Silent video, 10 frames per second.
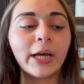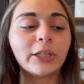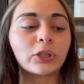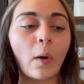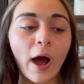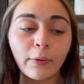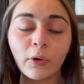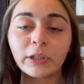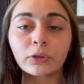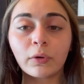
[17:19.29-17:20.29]
So I
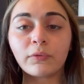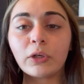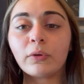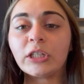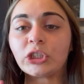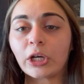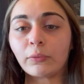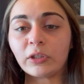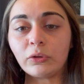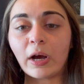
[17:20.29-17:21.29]
wanted to review it and share
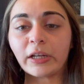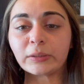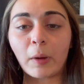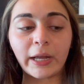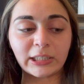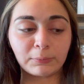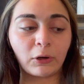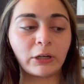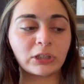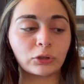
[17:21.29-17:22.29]
with you guys my
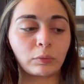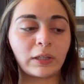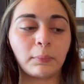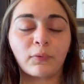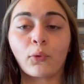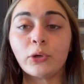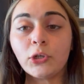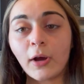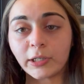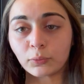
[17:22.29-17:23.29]
experiences with it before
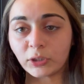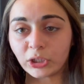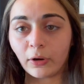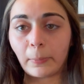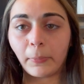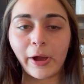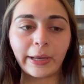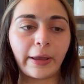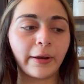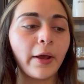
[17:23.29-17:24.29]
you guys rush out and buy
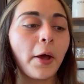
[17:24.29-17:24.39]
it.